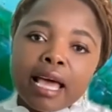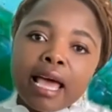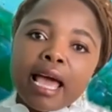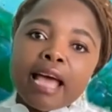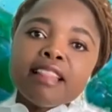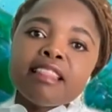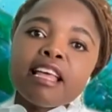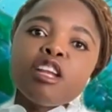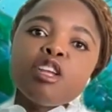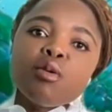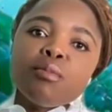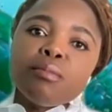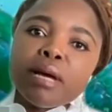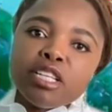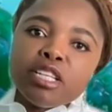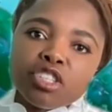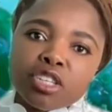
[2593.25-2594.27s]
And then you
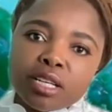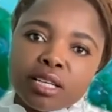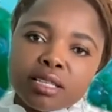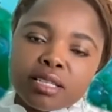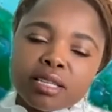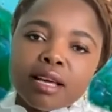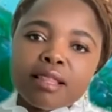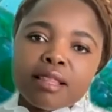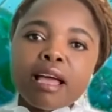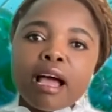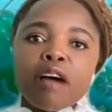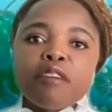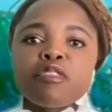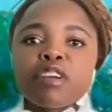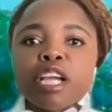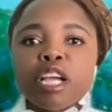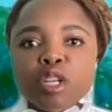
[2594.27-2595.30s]
mentioned the
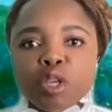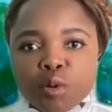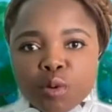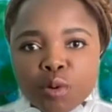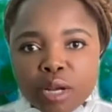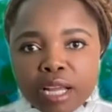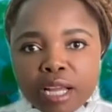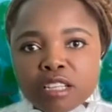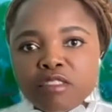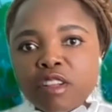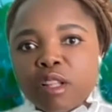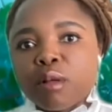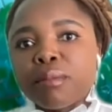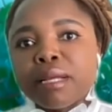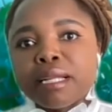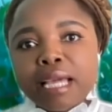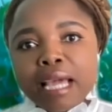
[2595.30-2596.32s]
African Union Development